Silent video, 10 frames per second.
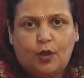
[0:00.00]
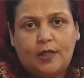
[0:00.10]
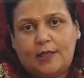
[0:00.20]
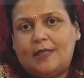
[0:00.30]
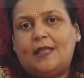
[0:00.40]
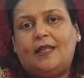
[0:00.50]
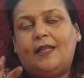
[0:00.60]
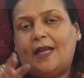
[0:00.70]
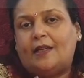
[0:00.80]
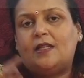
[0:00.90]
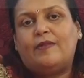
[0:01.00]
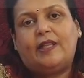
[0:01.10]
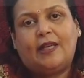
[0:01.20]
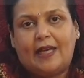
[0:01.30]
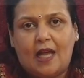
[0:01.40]
because as I said, then that is
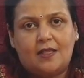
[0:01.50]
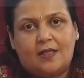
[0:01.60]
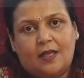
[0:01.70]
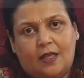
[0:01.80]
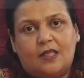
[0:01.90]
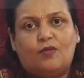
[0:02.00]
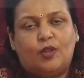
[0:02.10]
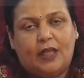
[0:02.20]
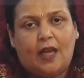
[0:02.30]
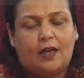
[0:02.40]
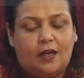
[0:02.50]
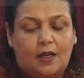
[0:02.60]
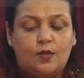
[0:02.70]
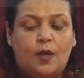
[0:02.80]
where the class is for the candle class.